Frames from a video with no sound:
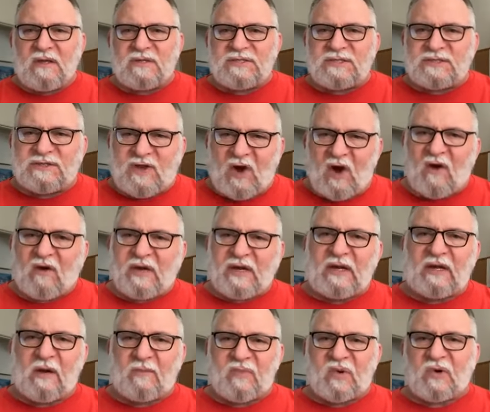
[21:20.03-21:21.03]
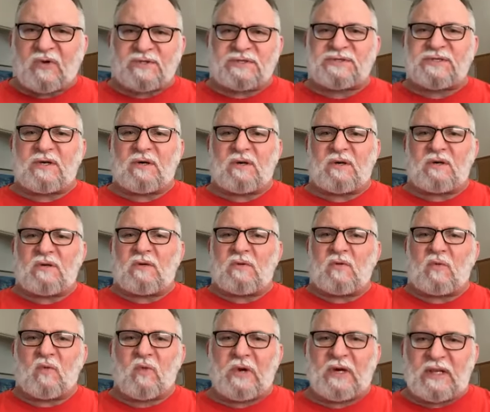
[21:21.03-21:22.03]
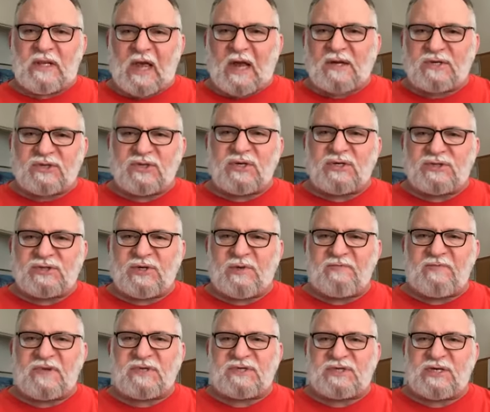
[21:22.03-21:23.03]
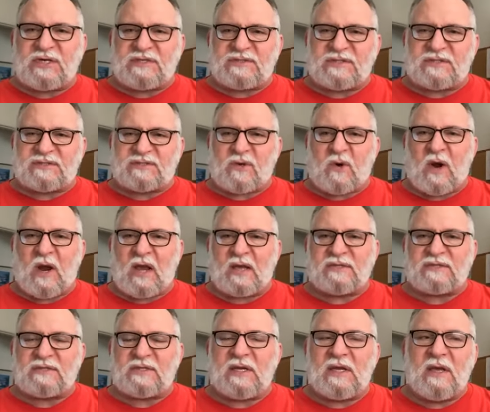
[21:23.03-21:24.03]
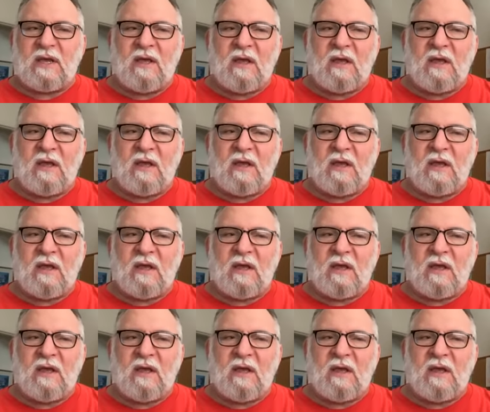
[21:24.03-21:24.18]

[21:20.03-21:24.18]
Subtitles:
starting a personal relationship with Jesus Christ.